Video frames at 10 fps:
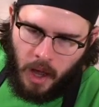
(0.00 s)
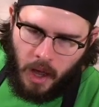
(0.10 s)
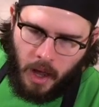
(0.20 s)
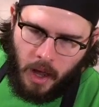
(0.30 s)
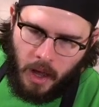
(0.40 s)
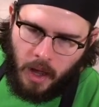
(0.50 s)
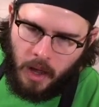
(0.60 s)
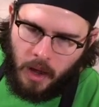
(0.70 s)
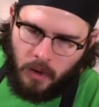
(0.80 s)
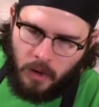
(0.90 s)

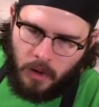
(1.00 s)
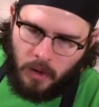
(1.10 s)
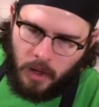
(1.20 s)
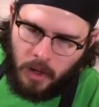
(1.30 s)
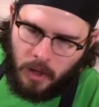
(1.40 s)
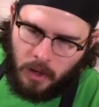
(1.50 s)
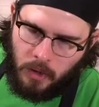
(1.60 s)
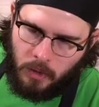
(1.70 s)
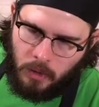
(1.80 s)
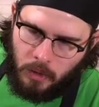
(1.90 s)
Uh,
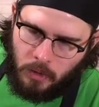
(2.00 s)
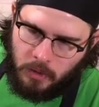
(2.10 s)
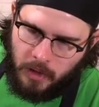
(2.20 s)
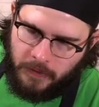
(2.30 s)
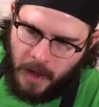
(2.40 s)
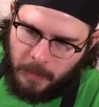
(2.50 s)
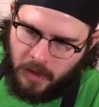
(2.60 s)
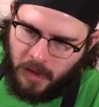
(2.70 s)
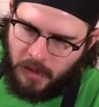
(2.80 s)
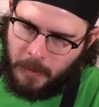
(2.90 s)
uh, only
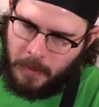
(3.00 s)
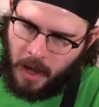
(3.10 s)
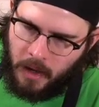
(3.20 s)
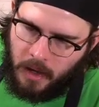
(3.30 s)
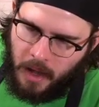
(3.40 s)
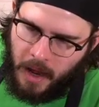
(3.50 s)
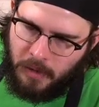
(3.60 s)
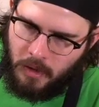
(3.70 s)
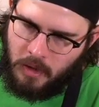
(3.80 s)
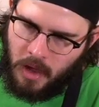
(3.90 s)
family says, I'm not going to lie,
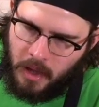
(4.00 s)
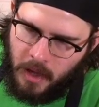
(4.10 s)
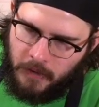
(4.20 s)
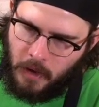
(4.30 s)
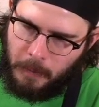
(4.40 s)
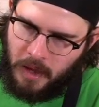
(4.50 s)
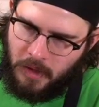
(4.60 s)
I'm so jelly of your